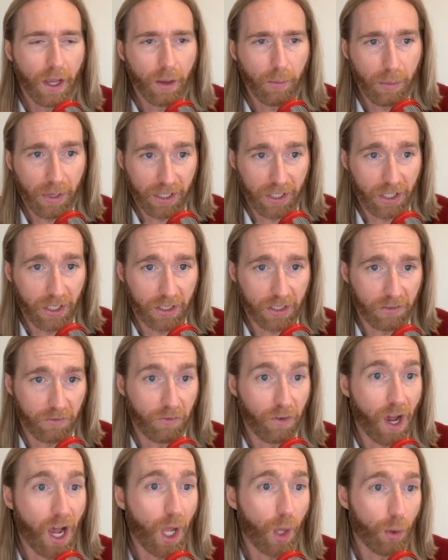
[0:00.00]
Pitchit's
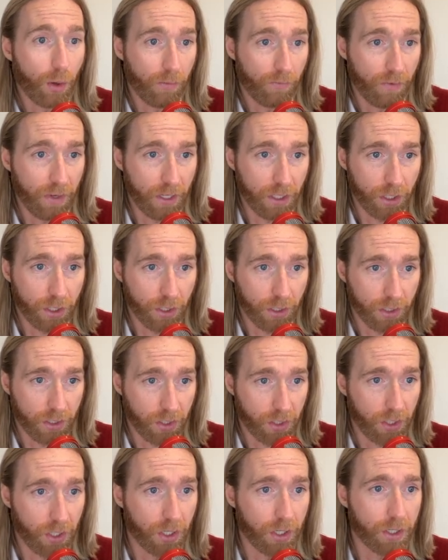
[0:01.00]
follow-up features
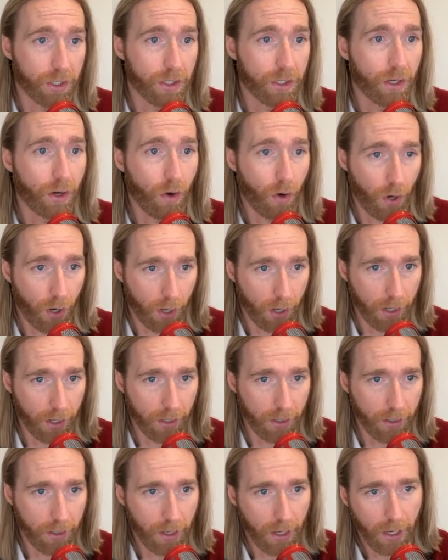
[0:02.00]
turned
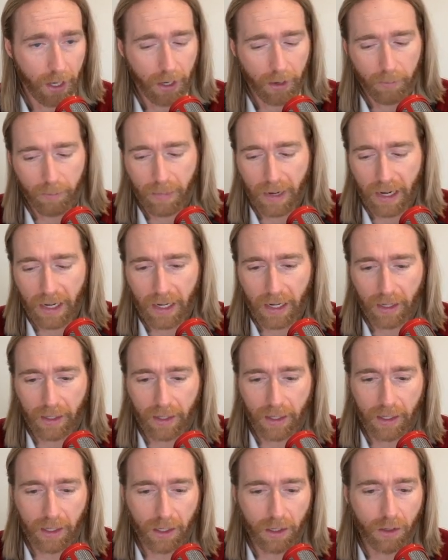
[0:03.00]
on, meaning
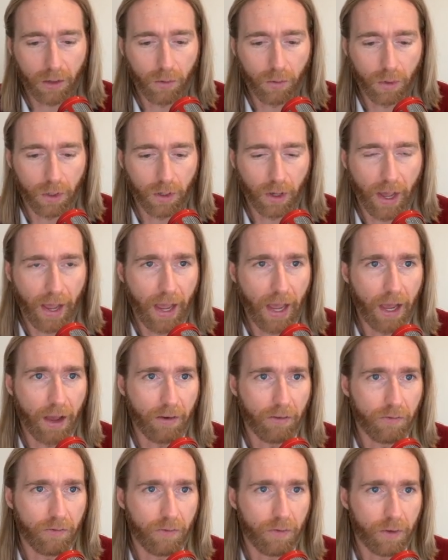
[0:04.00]
that you will
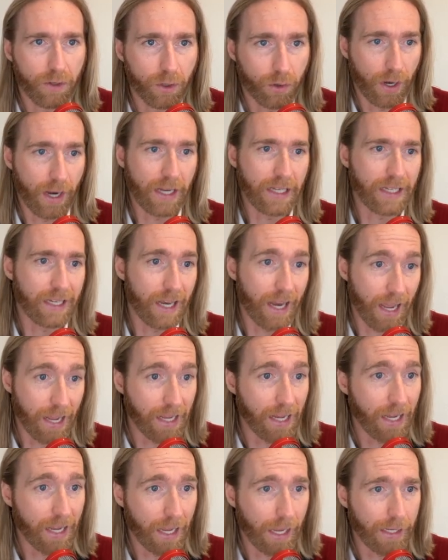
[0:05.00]
have trained an
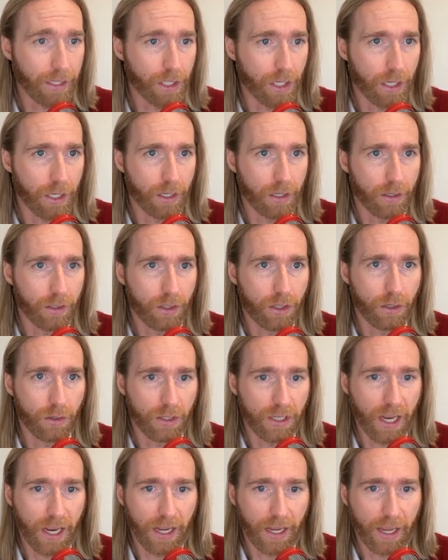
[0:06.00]
AI agent to
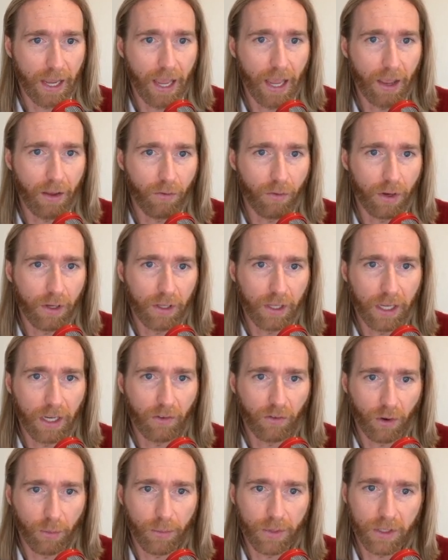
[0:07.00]
take every lead
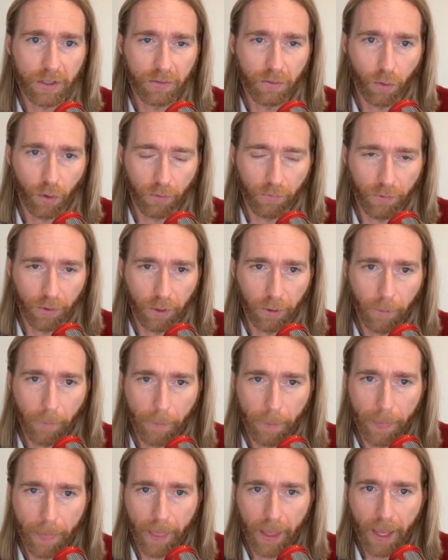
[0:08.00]
from this form fill
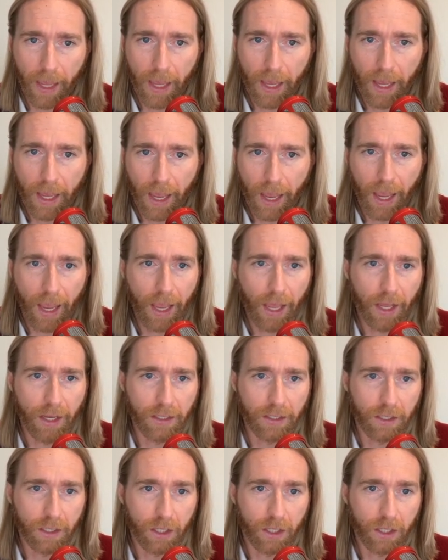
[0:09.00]
and